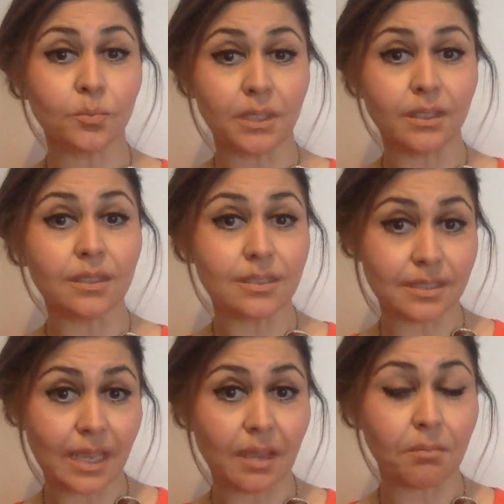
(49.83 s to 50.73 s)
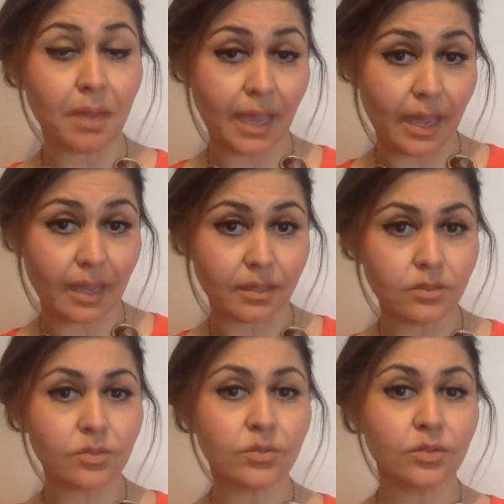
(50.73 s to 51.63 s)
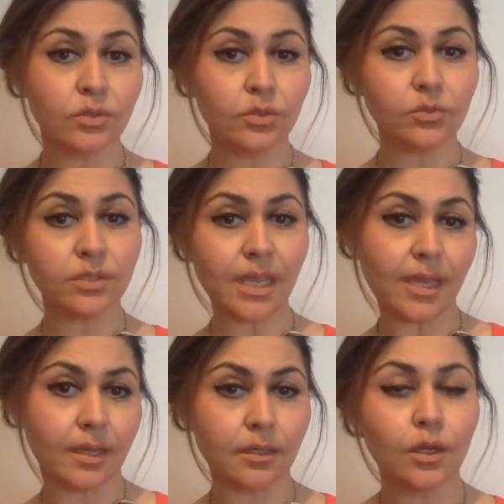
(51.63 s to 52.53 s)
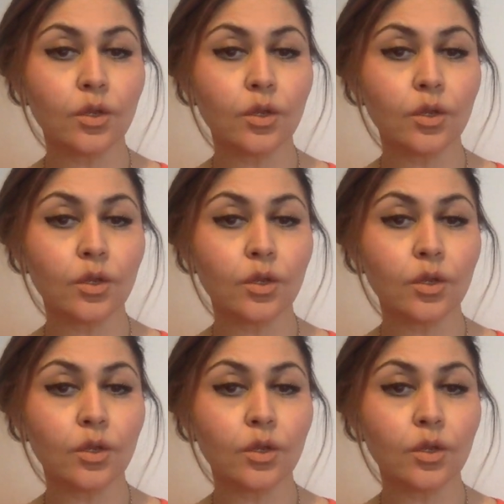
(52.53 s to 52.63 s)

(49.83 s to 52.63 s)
be the same as you say it.